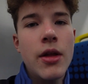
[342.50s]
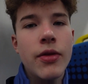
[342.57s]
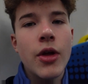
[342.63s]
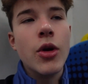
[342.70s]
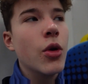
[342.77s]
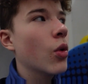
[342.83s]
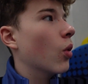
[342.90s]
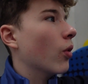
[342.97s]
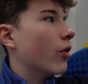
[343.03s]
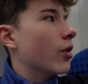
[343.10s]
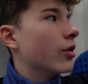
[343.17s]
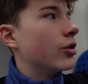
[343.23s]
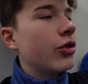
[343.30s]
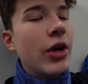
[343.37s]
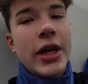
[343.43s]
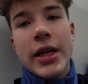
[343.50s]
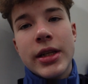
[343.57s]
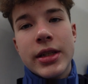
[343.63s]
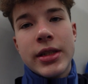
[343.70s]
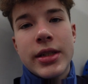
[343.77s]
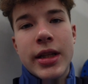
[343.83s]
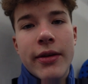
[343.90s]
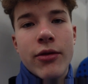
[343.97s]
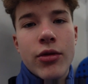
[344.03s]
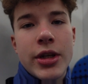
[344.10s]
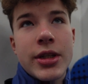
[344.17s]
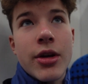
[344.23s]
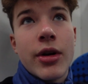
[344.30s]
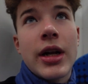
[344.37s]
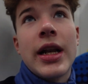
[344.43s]
the Northern Trains livery,
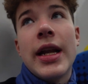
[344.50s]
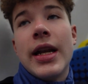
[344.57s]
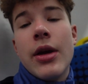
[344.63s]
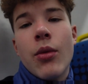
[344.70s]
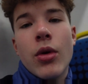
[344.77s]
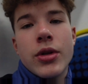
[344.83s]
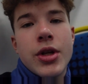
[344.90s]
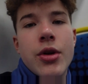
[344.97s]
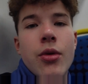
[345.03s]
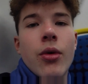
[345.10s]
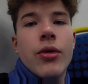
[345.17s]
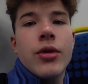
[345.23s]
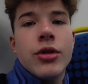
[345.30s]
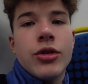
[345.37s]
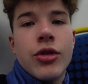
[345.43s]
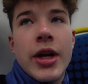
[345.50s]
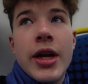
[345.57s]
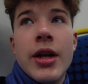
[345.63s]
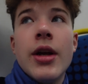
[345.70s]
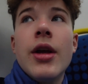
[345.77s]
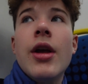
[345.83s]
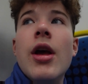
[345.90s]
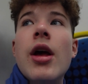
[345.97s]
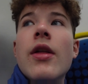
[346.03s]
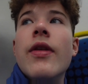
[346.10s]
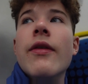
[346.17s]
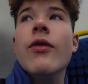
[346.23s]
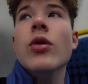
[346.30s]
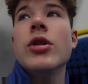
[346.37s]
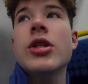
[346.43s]
so clearly it was a Northern train.
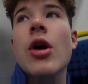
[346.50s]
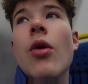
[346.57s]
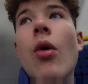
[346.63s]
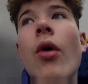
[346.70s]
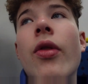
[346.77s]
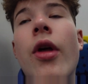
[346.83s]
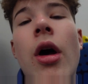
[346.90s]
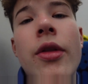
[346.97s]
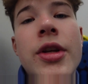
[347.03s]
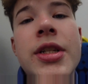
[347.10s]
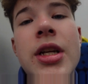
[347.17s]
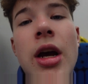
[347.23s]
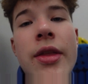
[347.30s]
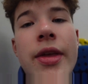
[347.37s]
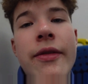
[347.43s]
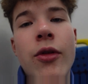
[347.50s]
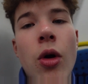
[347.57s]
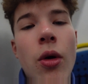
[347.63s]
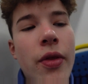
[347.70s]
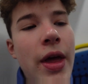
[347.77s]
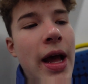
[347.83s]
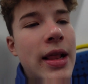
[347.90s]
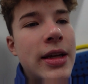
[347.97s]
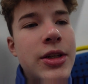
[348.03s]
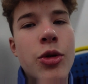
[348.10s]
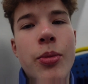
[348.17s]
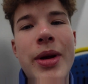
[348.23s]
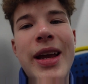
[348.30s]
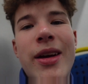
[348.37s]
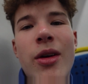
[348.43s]
They've also, on the other side, they've got that
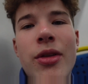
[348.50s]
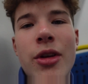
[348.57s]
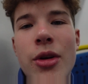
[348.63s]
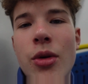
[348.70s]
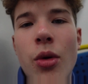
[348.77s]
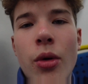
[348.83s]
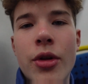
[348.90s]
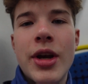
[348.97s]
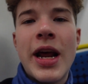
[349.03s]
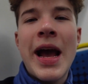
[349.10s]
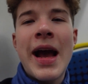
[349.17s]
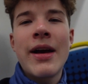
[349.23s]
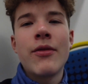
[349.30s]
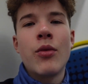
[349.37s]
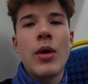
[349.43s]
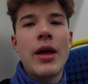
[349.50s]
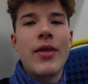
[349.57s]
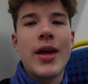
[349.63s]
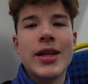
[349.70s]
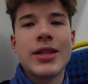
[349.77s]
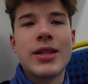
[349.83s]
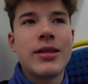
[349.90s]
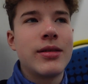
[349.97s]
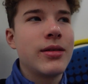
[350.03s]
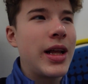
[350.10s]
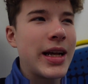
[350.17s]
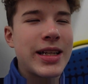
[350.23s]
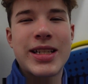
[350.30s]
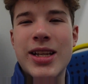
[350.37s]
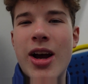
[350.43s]
little bit that Northern have where there's
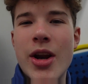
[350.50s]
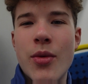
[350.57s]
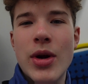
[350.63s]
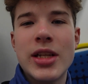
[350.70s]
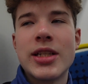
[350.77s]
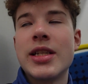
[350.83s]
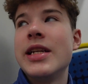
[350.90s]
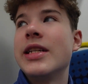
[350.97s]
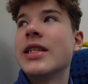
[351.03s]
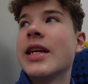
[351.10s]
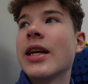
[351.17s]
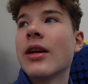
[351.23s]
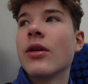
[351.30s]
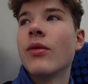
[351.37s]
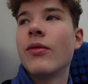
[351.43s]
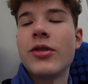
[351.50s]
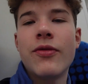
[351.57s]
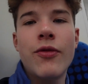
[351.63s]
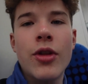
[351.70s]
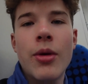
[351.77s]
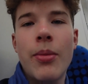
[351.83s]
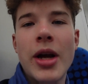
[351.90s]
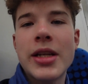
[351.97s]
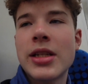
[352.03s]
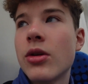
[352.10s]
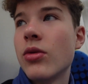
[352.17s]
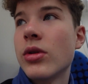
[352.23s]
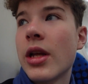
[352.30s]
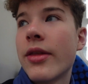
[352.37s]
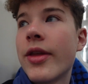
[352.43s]
like sideways seating for the
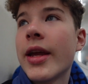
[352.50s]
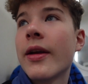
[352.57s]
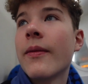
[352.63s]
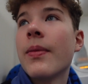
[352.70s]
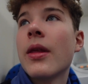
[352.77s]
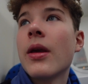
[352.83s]
bicycles, I think.